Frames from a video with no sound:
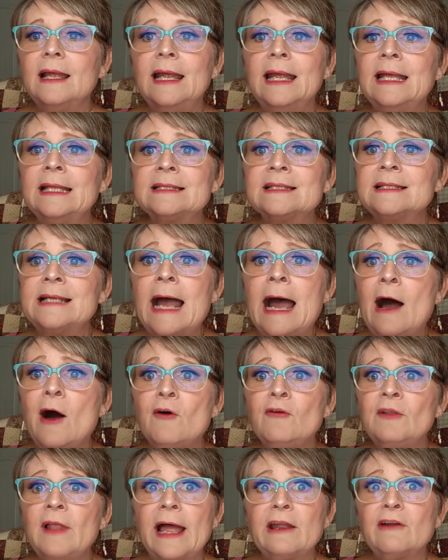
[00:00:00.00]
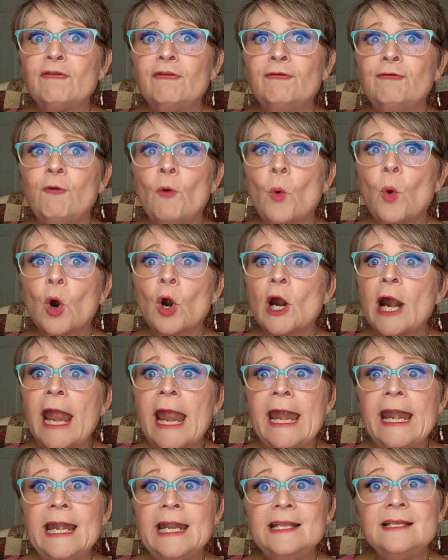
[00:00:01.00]
it's now like
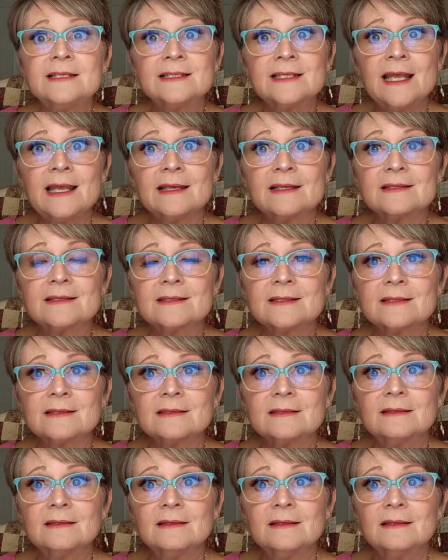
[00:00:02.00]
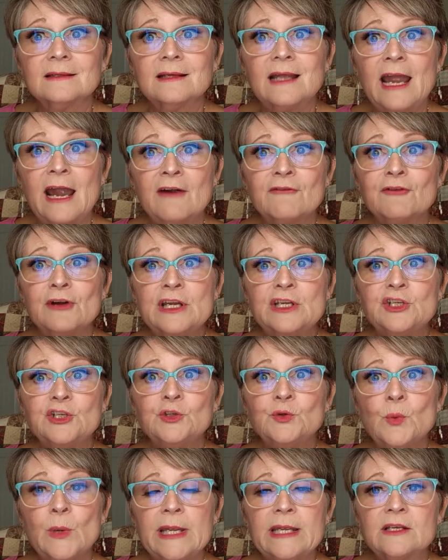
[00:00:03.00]
$4.86 every
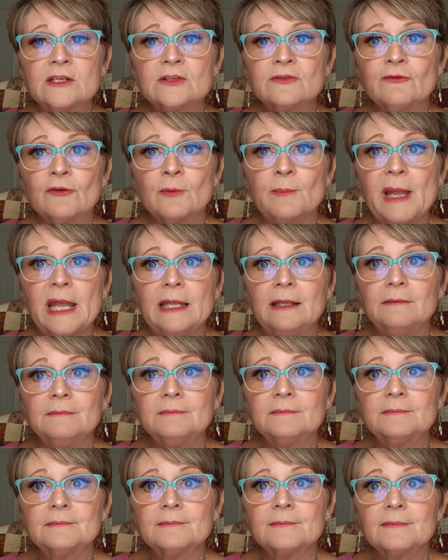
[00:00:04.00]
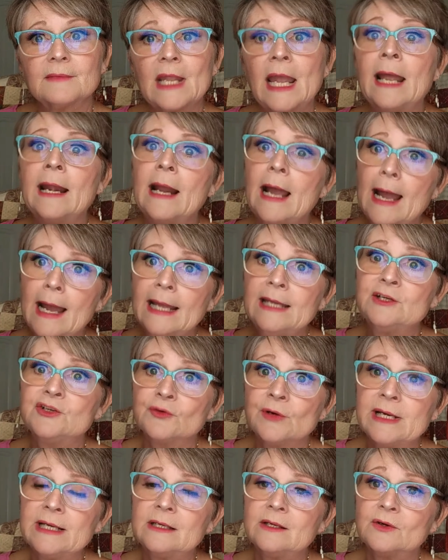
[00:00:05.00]
2 weeks for me. And I
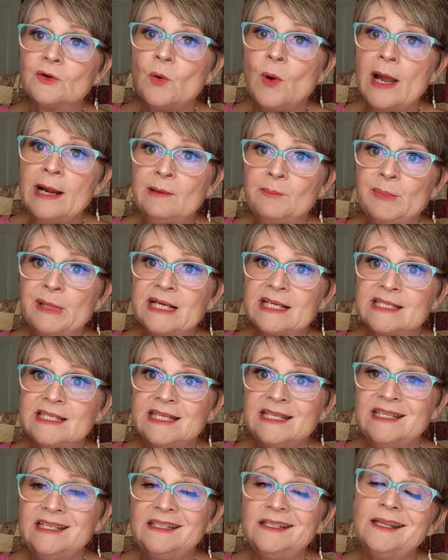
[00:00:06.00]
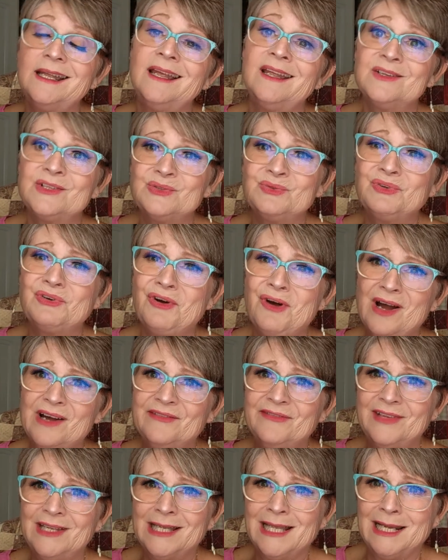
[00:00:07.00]
drink quite a bit of tea, can't do
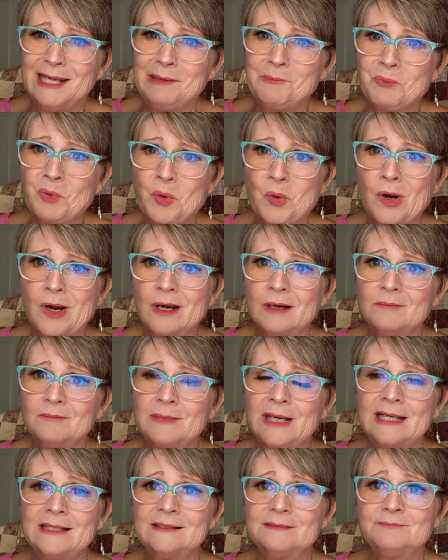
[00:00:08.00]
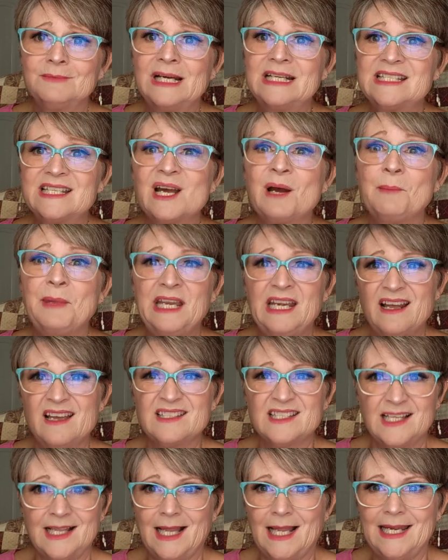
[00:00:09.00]
coffee anymore. My tummy
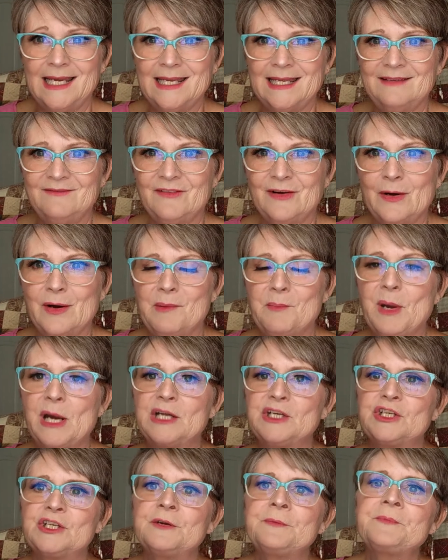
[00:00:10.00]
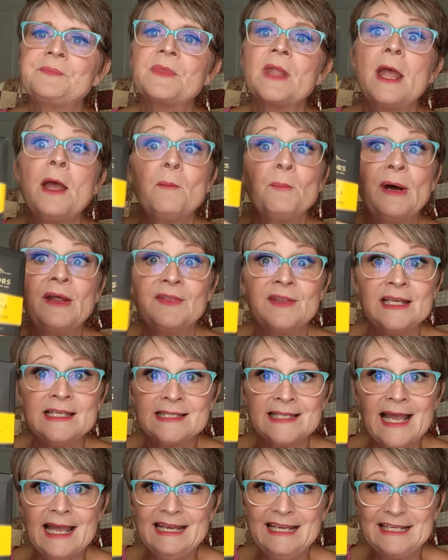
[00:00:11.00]
doesn't like it very much. But
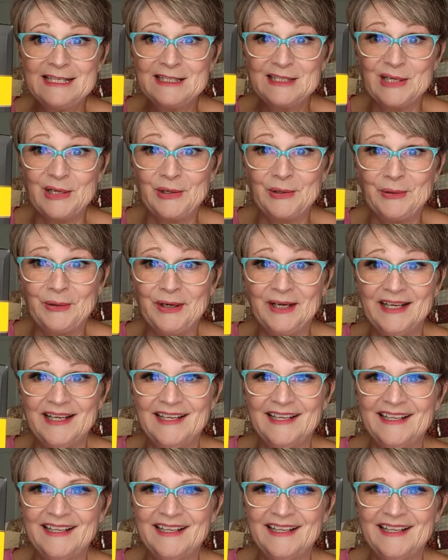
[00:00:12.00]
this I can do.